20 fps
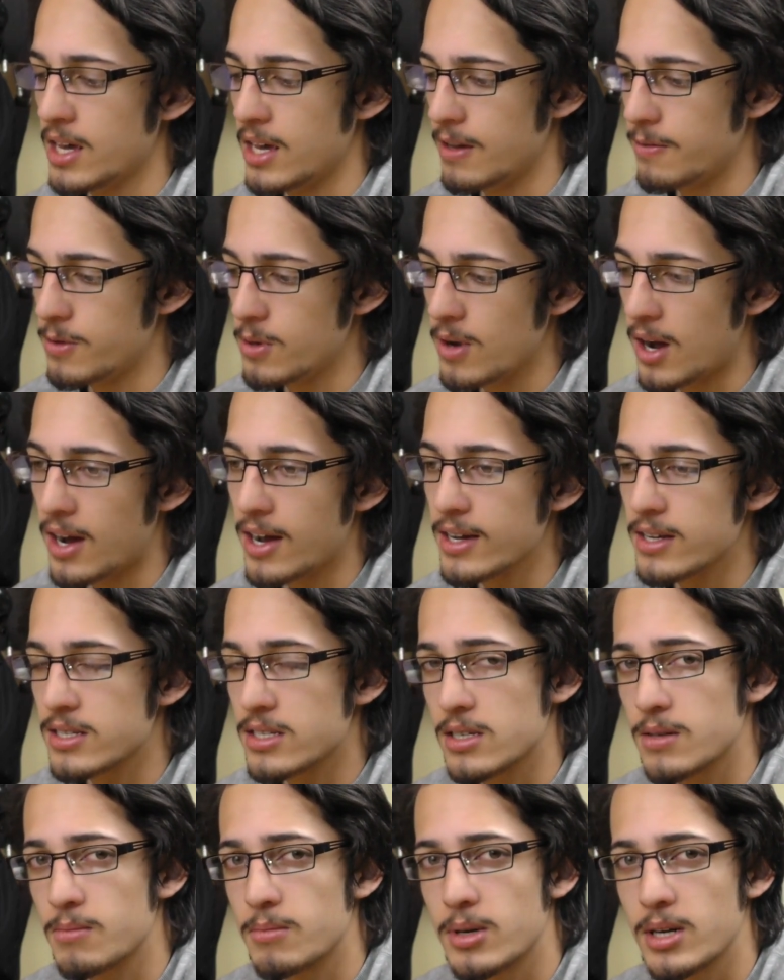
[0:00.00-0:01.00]
If you hire
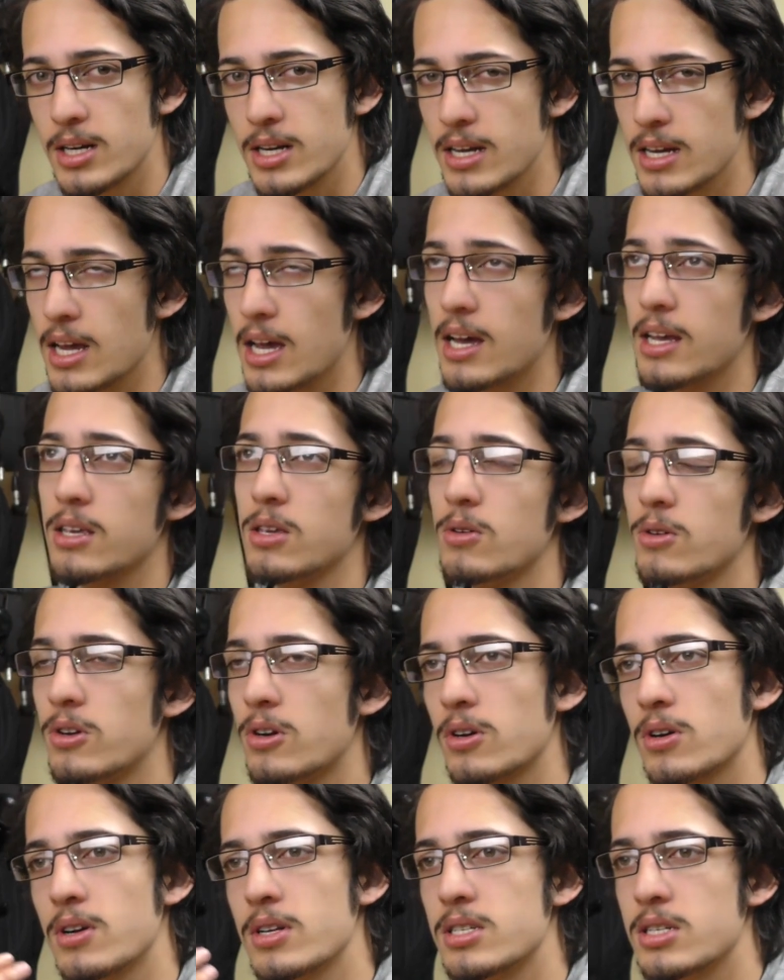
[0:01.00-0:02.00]
somebody, you're
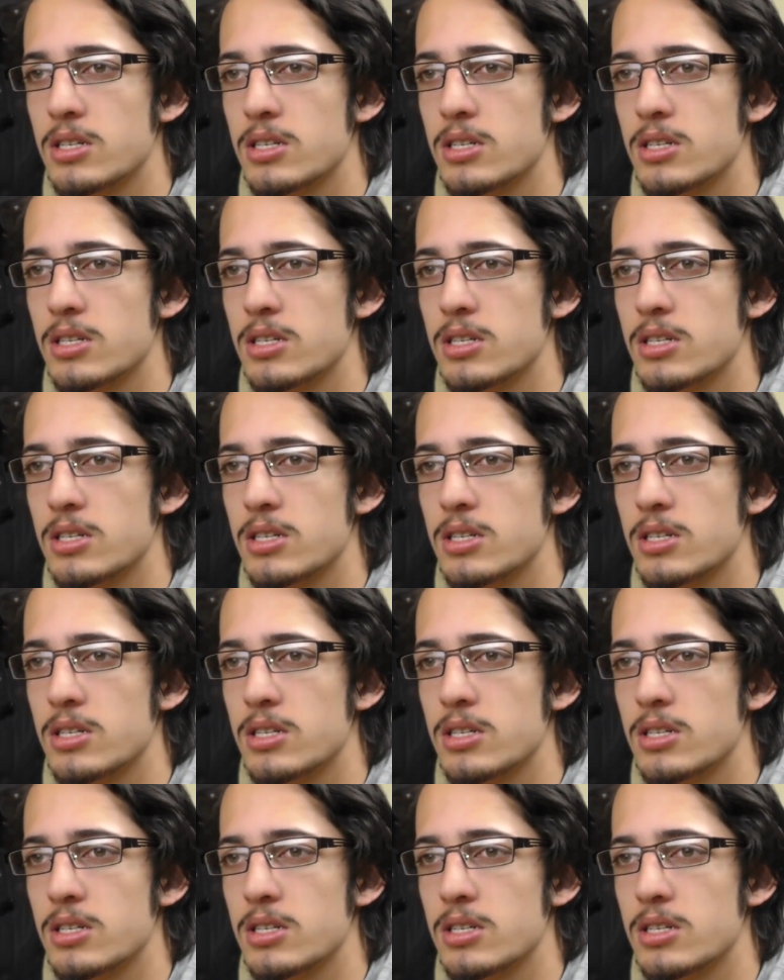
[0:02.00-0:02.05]
not going